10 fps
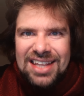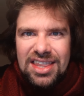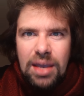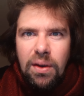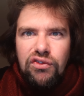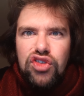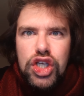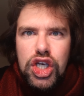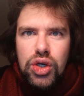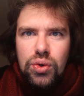that there were
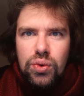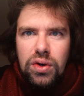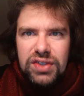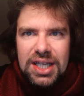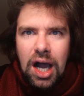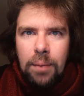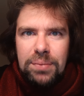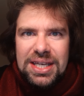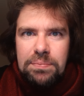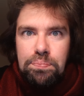few of the
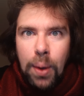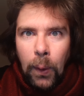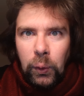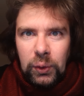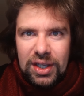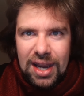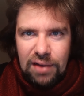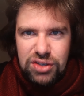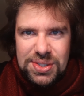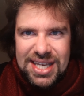company bold
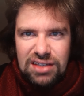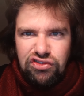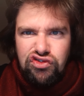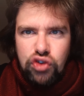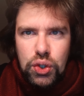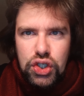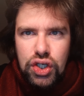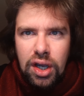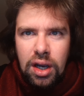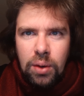enough to set foot